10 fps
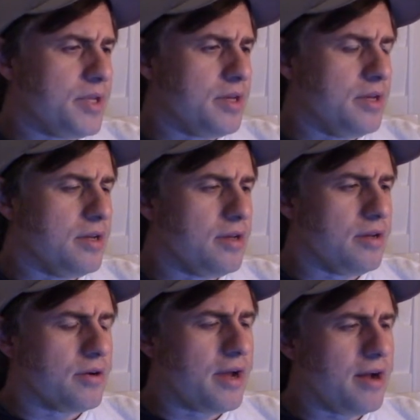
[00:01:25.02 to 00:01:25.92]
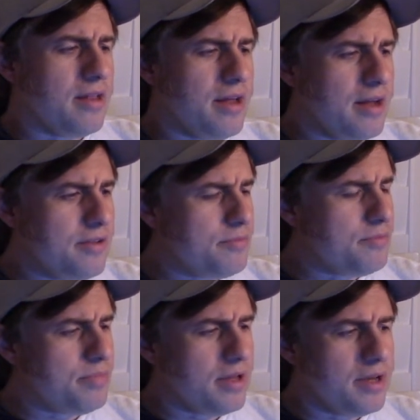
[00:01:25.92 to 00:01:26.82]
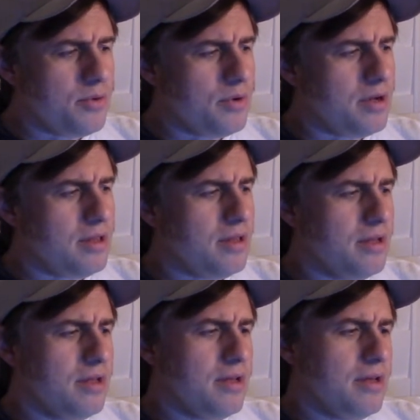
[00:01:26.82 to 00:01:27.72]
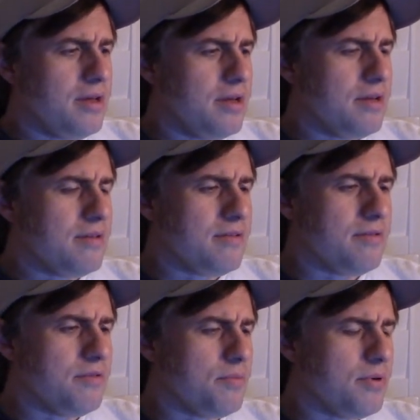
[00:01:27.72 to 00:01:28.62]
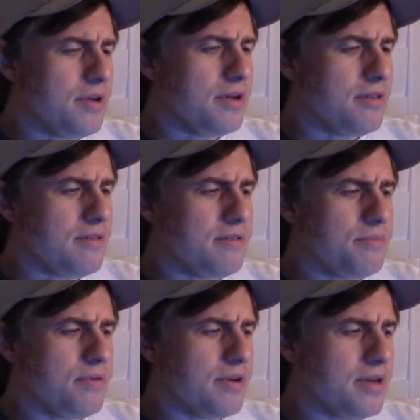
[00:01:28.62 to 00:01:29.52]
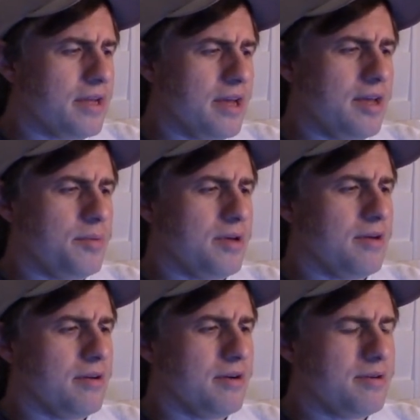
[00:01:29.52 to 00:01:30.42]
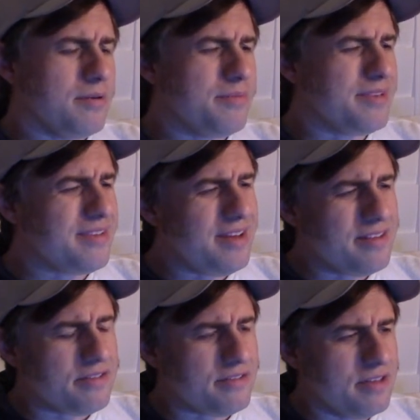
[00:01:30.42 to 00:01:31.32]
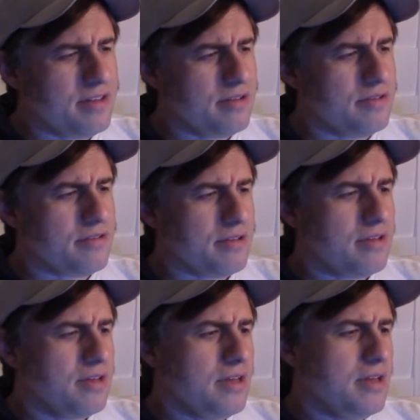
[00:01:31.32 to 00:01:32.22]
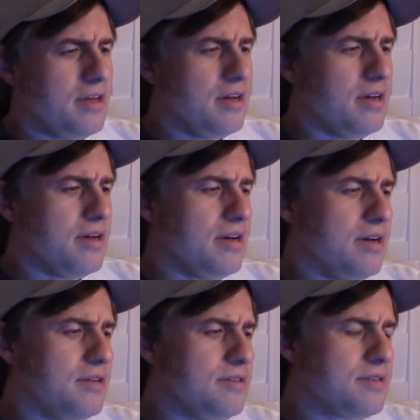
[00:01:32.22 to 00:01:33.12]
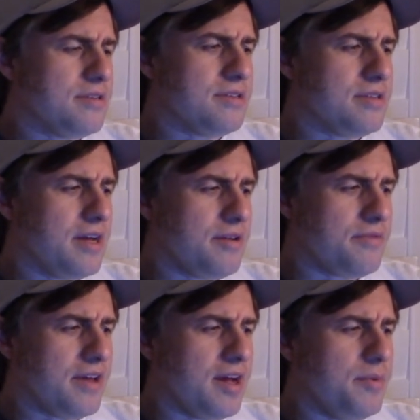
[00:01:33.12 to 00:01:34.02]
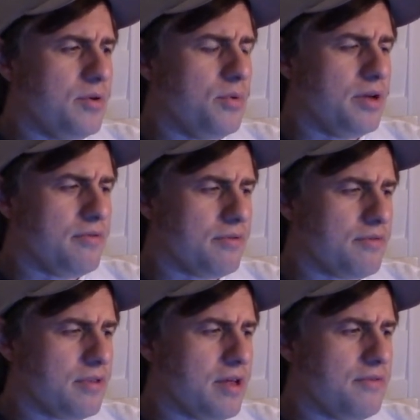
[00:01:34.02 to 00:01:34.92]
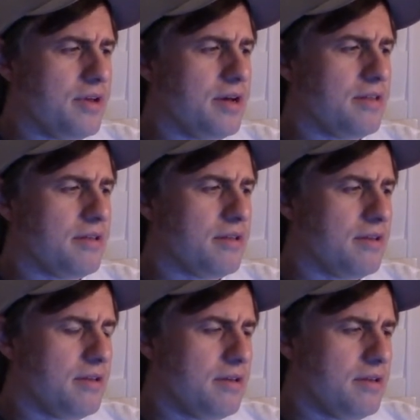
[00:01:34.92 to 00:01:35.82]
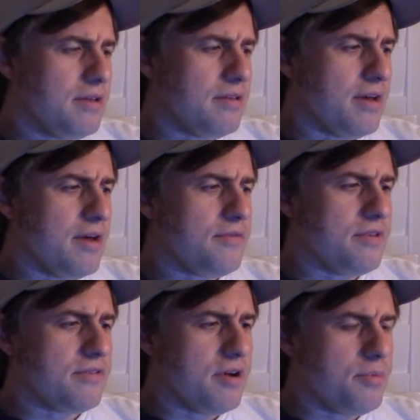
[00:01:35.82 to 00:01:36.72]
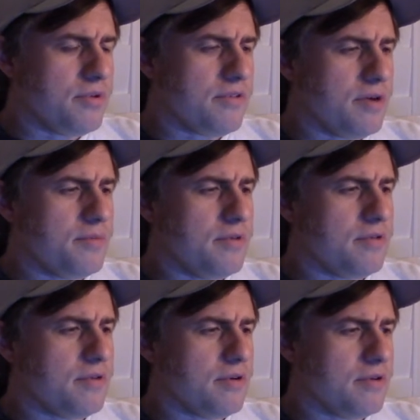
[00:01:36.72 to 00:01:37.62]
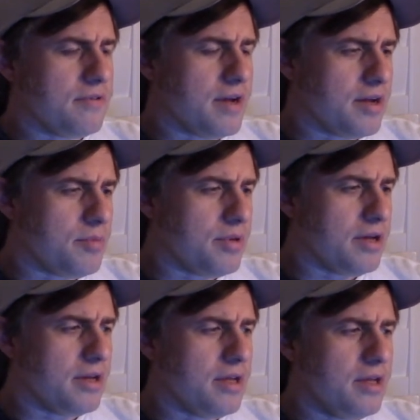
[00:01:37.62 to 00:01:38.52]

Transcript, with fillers: you, know, you know, Carolina's been playing well you know, this is a pretty good, pretty good game here. I'm um, gonna take the Steelers, uh, just because there's not enough time in a week for, for Le'Veon to to f this up with something, so he's not gonna play.